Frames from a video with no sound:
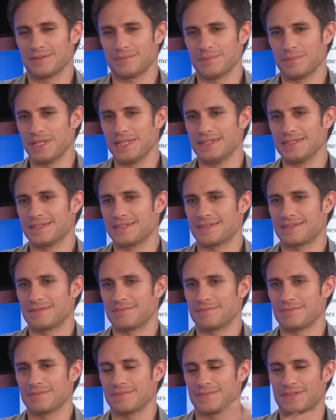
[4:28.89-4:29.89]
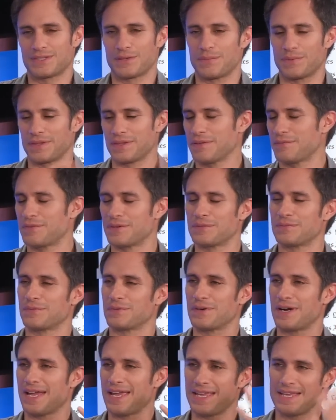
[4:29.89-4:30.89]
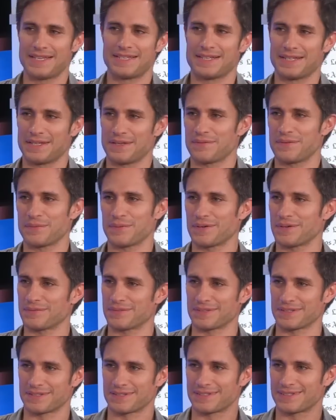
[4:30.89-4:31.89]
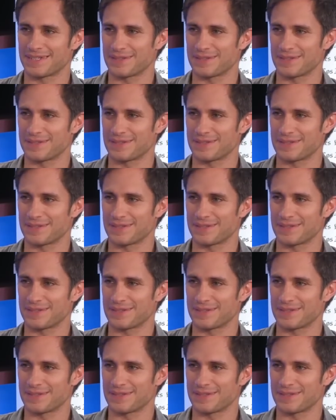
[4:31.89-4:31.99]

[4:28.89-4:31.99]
means something different for each and every one of us.